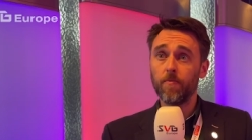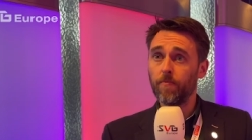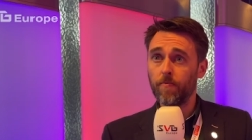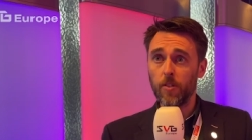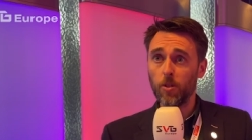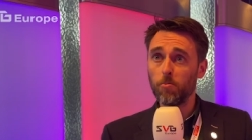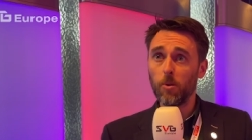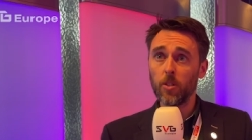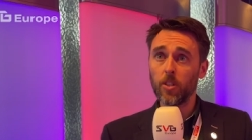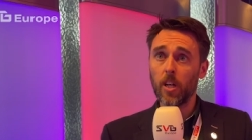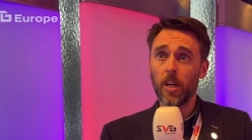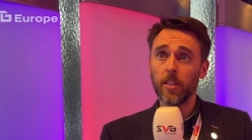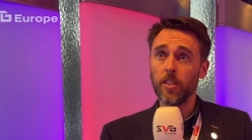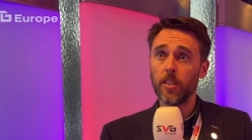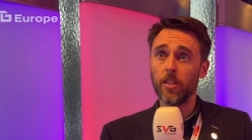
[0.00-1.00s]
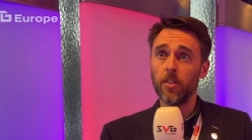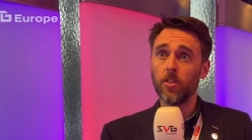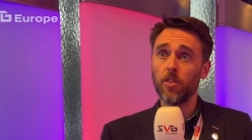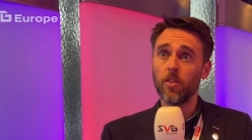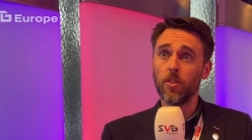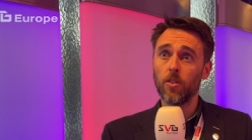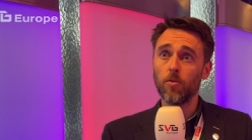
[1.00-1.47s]
Viz Mozart
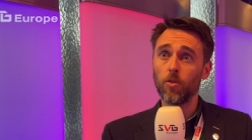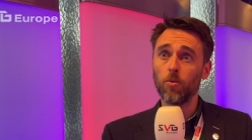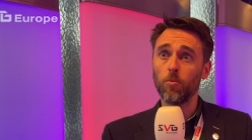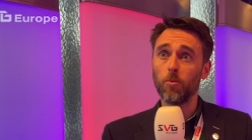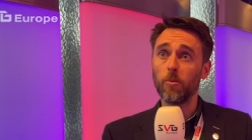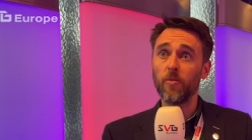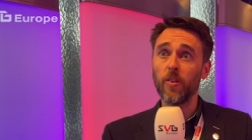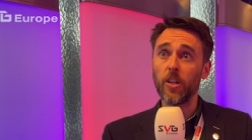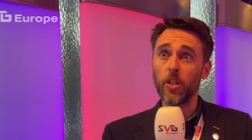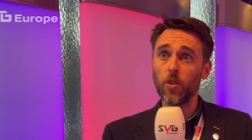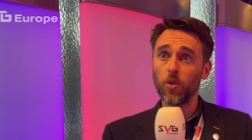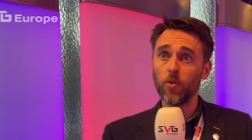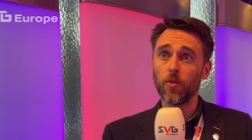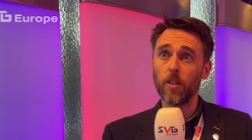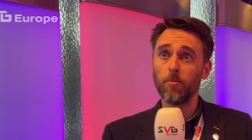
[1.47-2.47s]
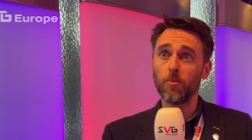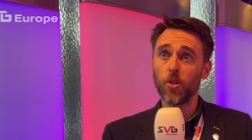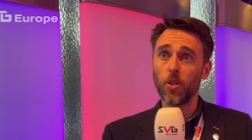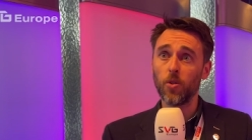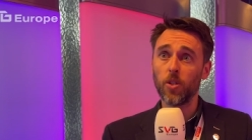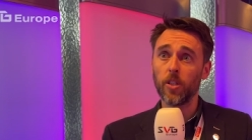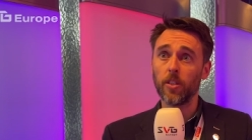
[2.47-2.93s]
would be very useful in
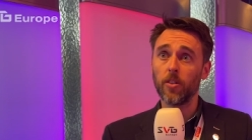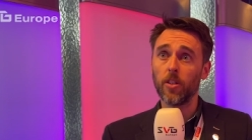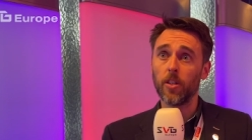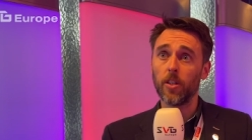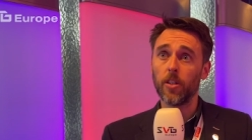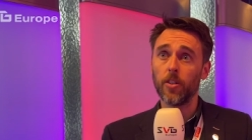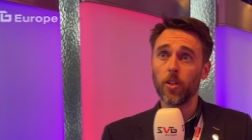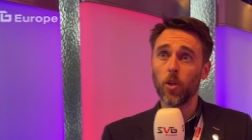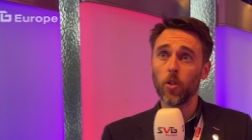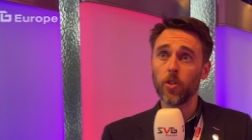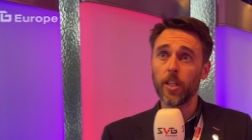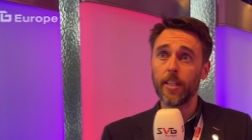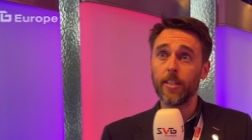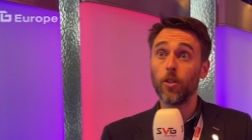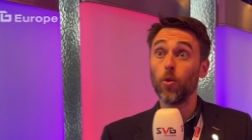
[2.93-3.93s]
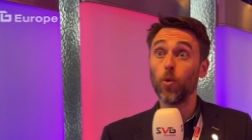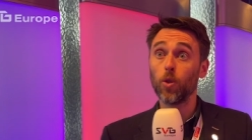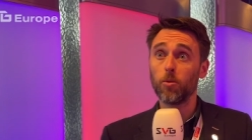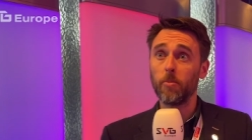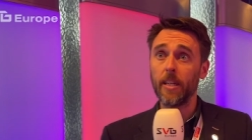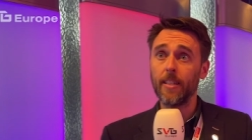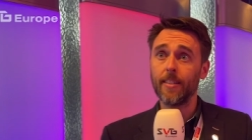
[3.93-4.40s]
producing the content in an
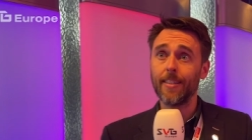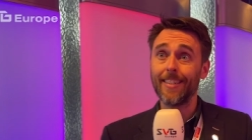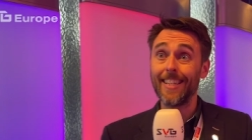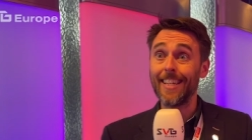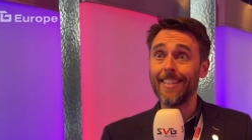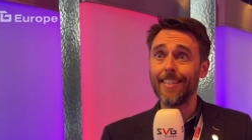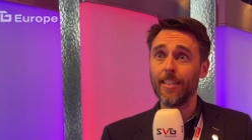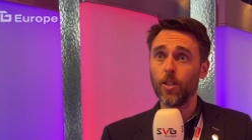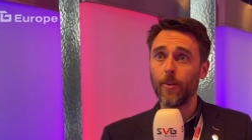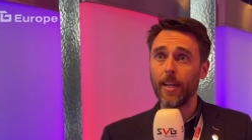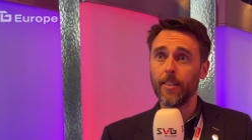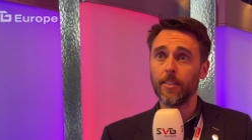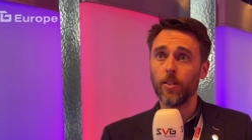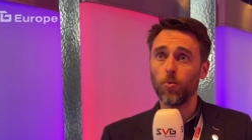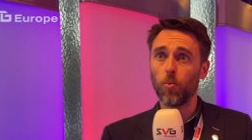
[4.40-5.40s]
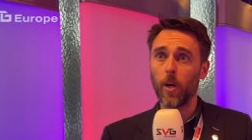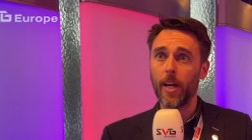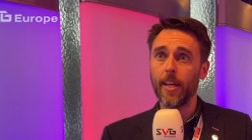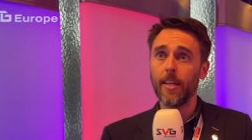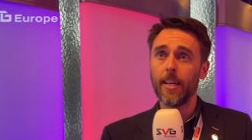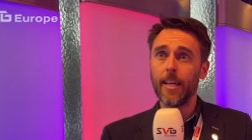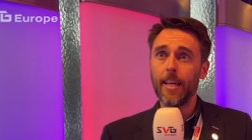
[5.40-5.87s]
automated and easy to access
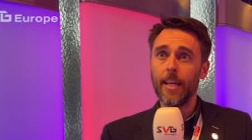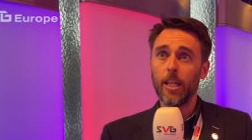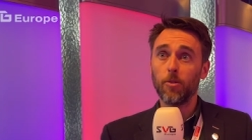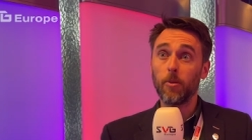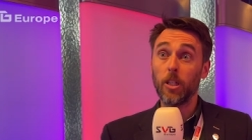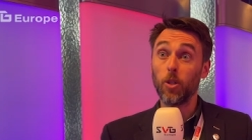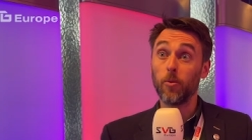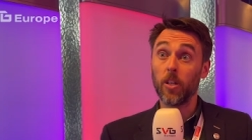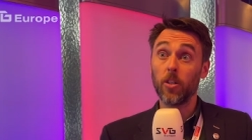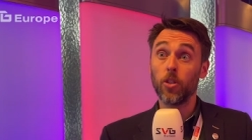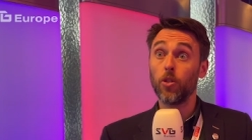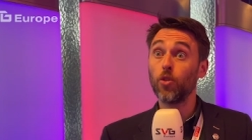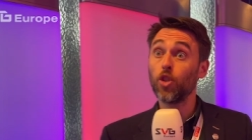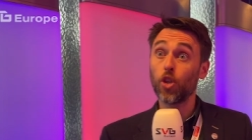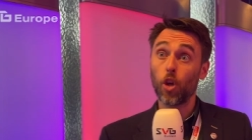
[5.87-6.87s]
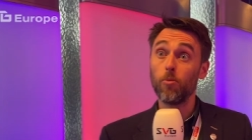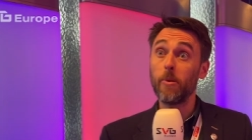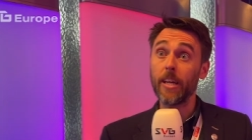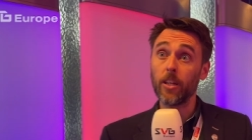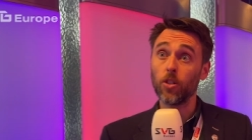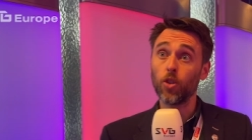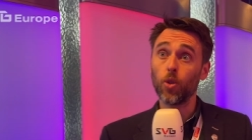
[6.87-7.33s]
way, especially with our new
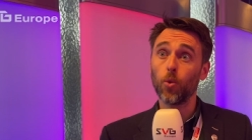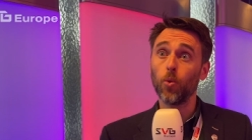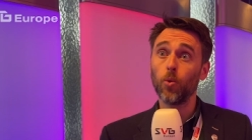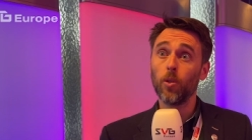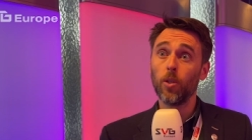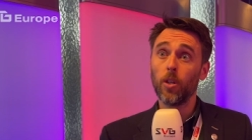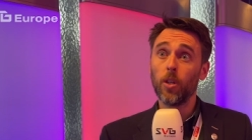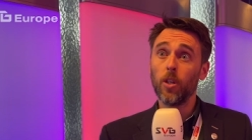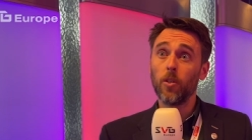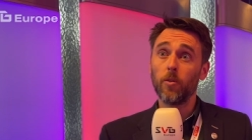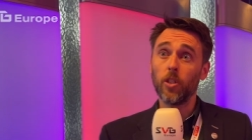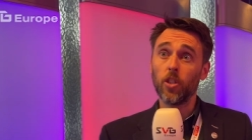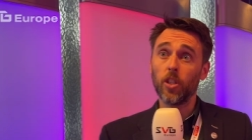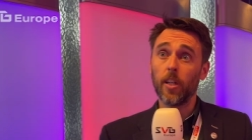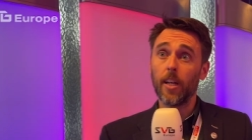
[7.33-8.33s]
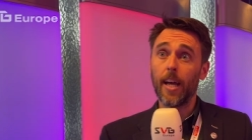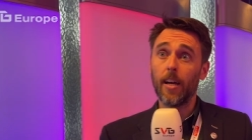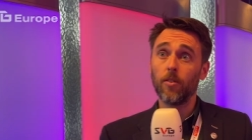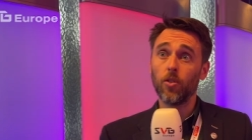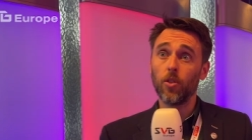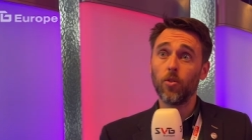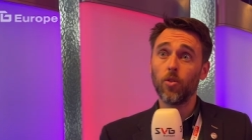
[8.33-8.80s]
Showmaker tool, which
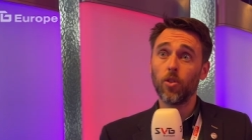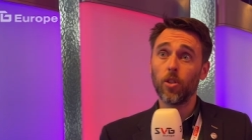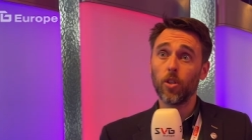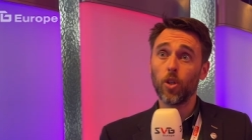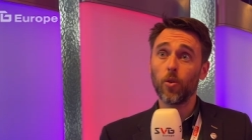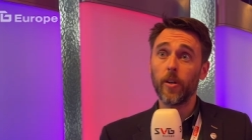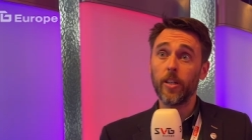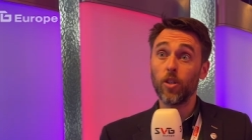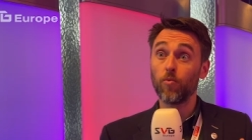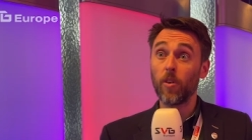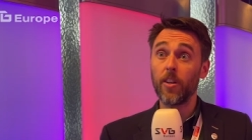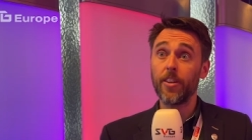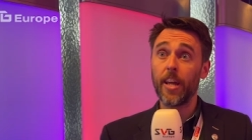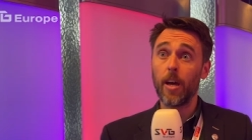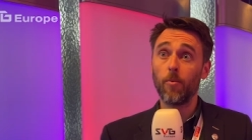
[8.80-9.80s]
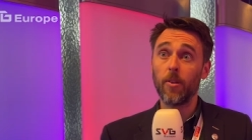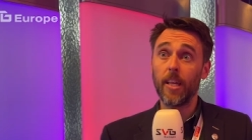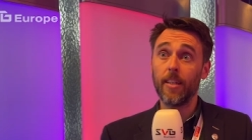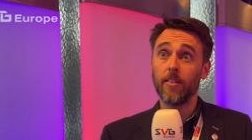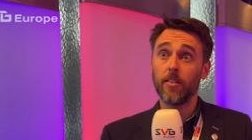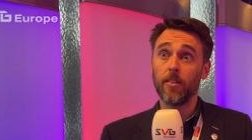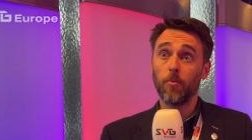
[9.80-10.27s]
allows you to create a rundown
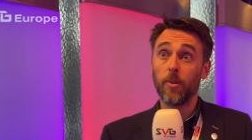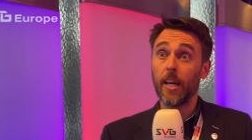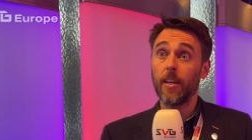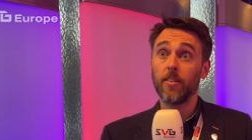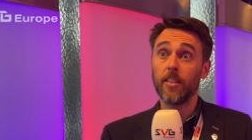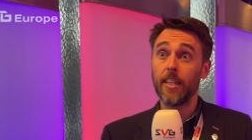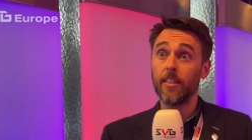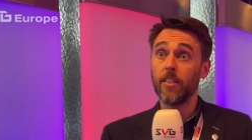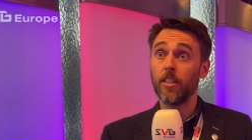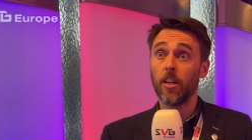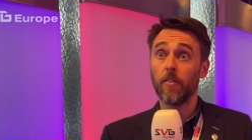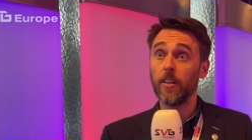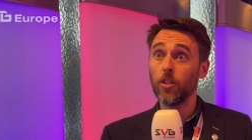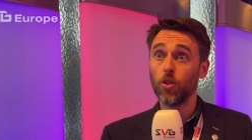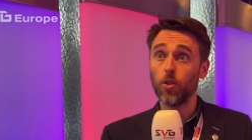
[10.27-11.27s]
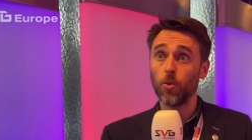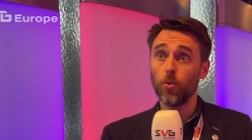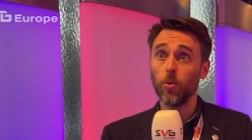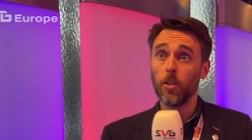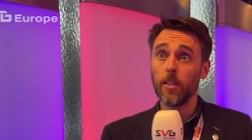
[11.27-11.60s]
without an NCRS tool.